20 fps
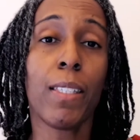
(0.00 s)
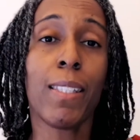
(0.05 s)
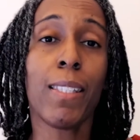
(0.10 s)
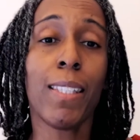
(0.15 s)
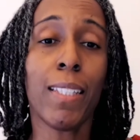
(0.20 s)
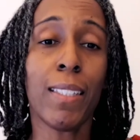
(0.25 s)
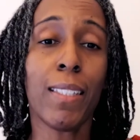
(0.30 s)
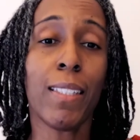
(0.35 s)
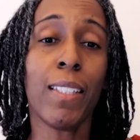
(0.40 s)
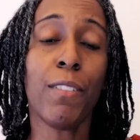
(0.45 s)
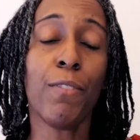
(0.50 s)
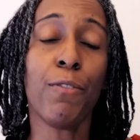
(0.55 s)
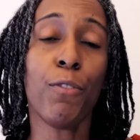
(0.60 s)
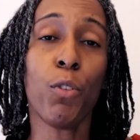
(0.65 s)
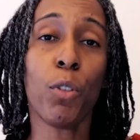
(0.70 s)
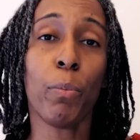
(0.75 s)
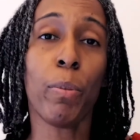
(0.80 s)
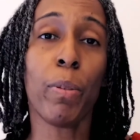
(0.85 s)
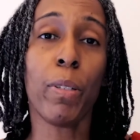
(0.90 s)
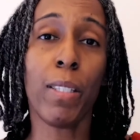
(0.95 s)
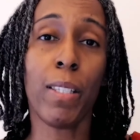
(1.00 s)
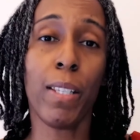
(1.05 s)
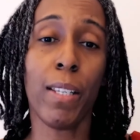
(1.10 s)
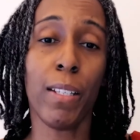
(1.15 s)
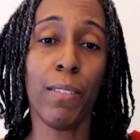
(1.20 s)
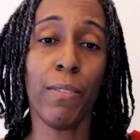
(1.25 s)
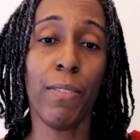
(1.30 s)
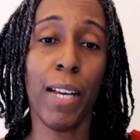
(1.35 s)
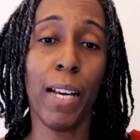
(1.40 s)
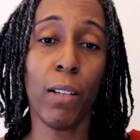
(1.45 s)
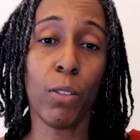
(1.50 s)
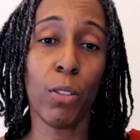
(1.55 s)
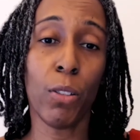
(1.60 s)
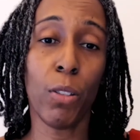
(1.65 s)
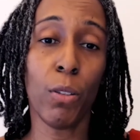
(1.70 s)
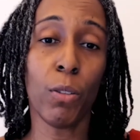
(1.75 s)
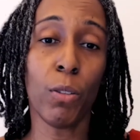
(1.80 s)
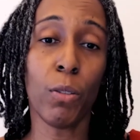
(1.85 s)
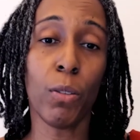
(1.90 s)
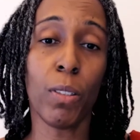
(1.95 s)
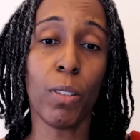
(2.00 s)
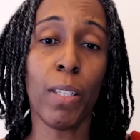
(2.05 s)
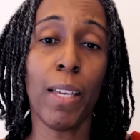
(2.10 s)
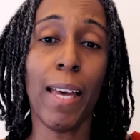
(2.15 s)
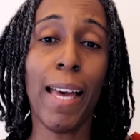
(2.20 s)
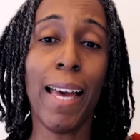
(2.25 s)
64% of households